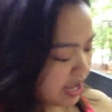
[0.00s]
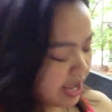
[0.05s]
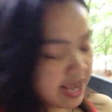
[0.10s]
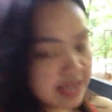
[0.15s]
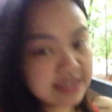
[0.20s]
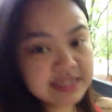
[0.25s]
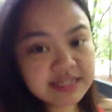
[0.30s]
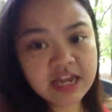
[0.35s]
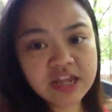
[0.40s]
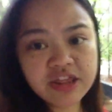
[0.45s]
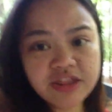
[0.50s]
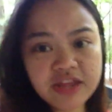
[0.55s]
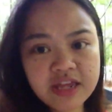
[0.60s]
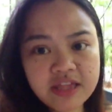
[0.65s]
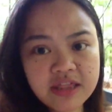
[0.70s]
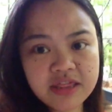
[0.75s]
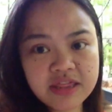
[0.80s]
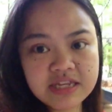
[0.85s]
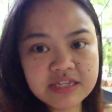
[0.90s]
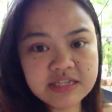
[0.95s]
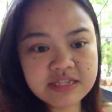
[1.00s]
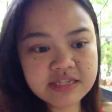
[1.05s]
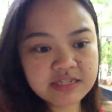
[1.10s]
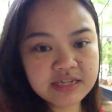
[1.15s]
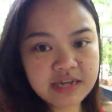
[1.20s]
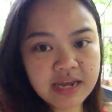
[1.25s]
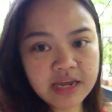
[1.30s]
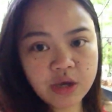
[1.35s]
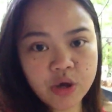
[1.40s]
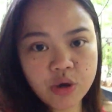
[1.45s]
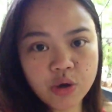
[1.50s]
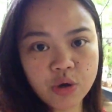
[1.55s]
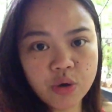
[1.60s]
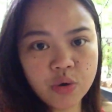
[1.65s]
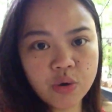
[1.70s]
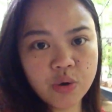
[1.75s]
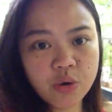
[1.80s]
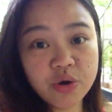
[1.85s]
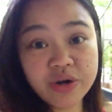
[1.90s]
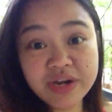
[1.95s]
S. I think this
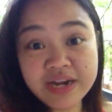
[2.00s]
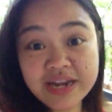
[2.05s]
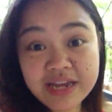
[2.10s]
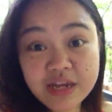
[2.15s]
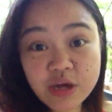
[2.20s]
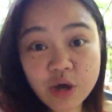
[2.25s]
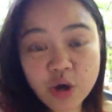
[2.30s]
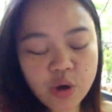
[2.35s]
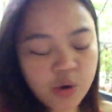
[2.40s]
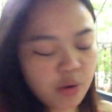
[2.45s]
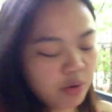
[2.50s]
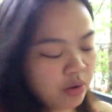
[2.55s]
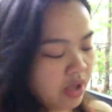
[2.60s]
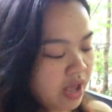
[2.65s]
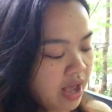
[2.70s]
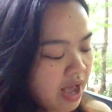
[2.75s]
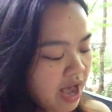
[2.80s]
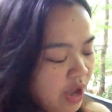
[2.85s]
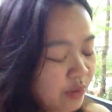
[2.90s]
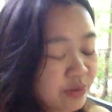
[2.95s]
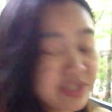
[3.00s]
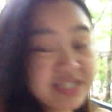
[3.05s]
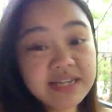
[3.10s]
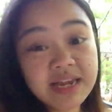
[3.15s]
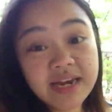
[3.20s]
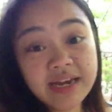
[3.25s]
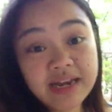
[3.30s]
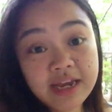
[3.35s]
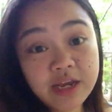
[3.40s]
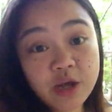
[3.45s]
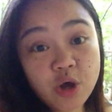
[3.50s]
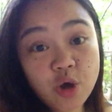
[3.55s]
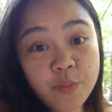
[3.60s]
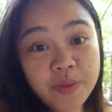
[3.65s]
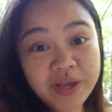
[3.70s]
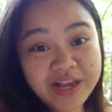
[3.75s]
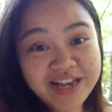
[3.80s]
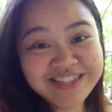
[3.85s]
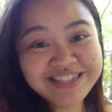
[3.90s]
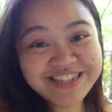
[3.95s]
Neko, or Nico, I would say Neko
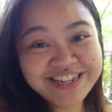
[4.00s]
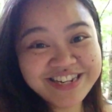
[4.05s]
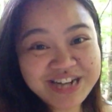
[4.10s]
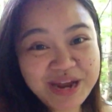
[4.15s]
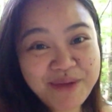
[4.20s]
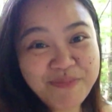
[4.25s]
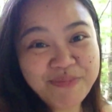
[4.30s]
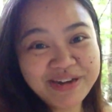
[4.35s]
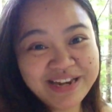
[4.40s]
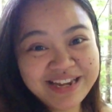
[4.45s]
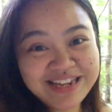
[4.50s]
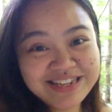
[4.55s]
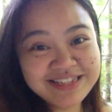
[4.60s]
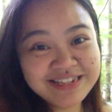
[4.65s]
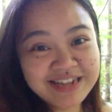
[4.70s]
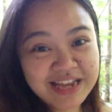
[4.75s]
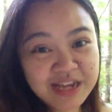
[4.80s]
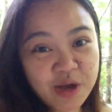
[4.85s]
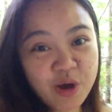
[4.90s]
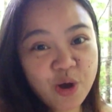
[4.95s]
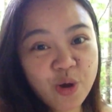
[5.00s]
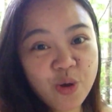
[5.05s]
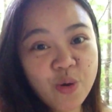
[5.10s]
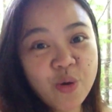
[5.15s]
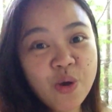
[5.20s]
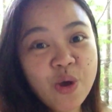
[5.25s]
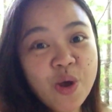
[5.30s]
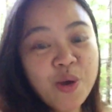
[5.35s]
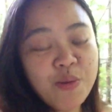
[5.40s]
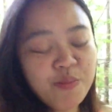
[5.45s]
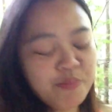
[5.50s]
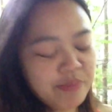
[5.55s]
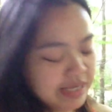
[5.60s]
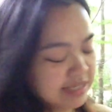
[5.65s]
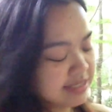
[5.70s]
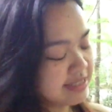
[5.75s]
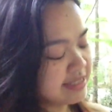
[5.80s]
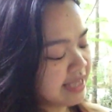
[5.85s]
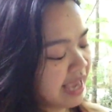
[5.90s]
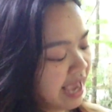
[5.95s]
because in Japanese Neko
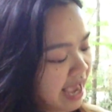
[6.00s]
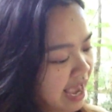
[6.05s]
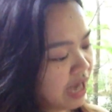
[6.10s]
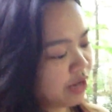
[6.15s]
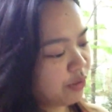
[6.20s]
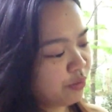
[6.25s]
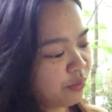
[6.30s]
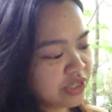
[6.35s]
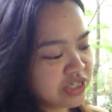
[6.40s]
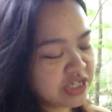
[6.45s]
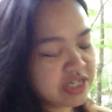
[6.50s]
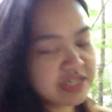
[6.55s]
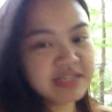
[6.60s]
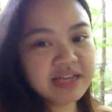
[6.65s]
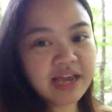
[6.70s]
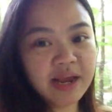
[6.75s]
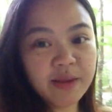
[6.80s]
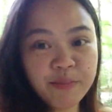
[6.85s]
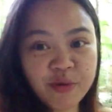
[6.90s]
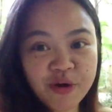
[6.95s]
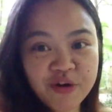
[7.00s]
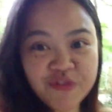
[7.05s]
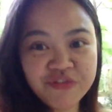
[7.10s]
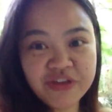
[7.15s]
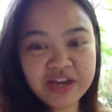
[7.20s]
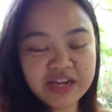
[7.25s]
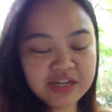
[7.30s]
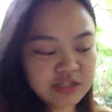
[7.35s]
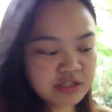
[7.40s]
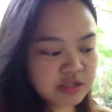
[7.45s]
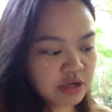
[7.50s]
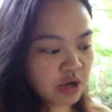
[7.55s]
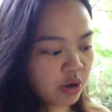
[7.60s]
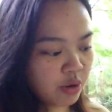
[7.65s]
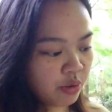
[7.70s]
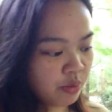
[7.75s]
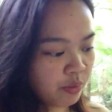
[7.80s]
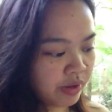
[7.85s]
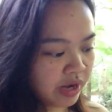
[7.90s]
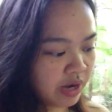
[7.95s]
means cat, which is like perfect.
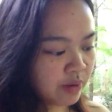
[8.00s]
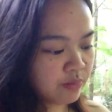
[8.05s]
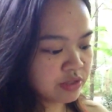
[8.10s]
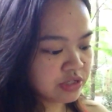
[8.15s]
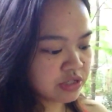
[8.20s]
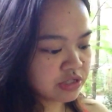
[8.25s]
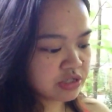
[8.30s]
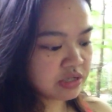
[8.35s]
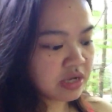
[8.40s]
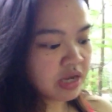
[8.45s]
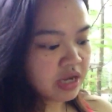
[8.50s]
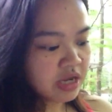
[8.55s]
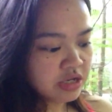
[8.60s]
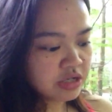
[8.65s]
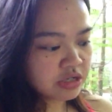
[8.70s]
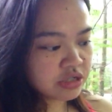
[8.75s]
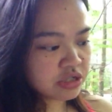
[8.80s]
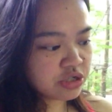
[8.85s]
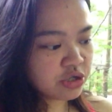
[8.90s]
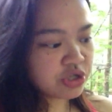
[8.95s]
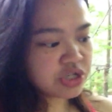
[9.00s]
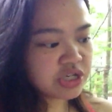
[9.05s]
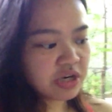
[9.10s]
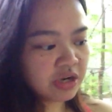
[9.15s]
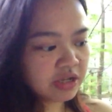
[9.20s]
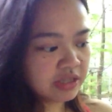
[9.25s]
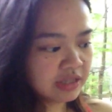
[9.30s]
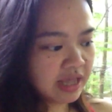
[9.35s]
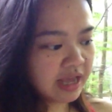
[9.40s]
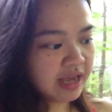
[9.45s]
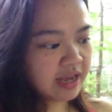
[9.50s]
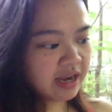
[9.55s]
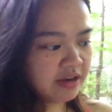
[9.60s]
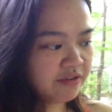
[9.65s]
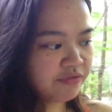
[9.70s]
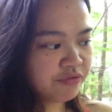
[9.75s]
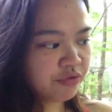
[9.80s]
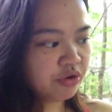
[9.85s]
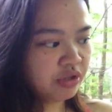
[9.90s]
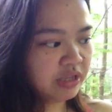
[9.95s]
So when I was searching online
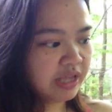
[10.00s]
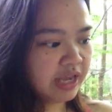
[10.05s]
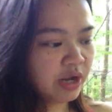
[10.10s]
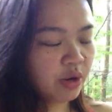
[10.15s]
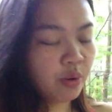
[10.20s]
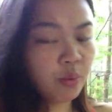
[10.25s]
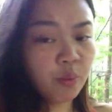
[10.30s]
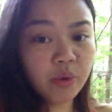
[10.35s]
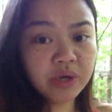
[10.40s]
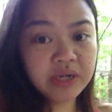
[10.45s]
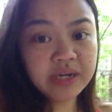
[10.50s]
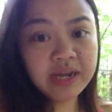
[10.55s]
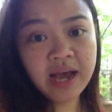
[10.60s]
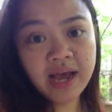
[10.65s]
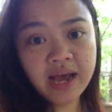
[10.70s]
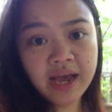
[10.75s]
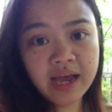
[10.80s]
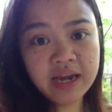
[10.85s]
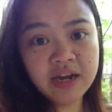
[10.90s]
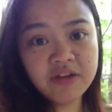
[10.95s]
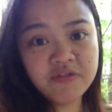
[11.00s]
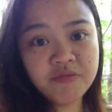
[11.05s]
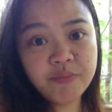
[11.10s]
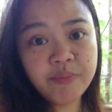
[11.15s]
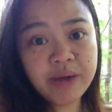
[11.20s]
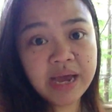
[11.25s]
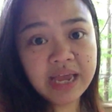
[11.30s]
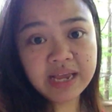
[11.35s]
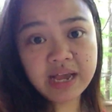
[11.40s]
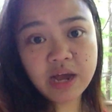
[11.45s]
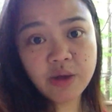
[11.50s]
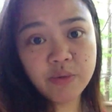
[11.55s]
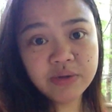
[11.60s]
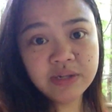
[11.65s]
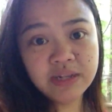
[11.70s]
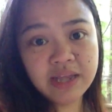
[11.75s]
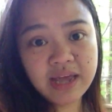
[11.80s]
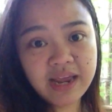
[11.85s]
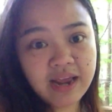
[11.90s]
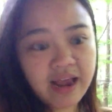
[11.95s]
for like what kind of bike I
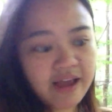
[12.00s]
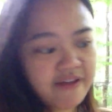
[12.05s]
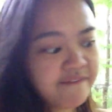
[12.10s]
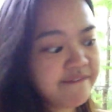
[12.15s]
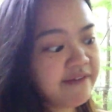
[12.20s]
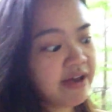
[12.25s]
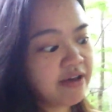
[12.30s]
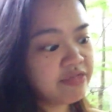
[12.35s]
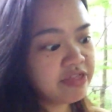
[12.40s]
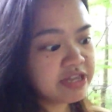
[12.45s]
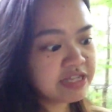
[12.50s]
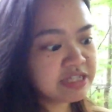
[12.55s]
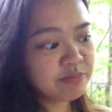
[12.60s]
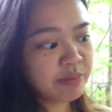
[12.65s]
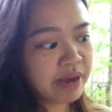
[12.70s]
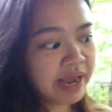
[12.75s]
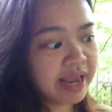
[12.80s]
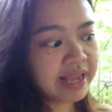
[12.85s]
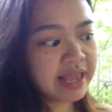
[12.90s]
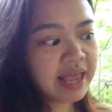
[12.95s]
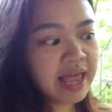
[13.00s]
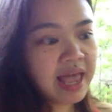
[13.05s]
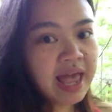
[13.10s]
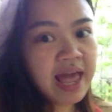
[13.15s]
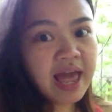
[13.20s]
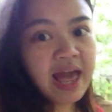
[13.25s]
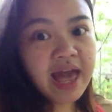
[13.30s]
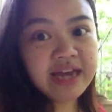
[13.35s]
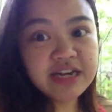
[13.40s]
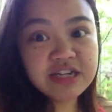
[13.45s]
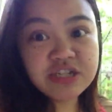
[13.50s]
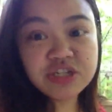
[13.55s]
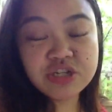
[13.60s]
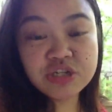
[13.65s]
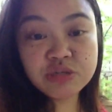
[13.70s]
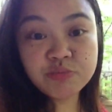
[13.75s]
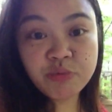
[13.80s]
would like, I found this bike and it's just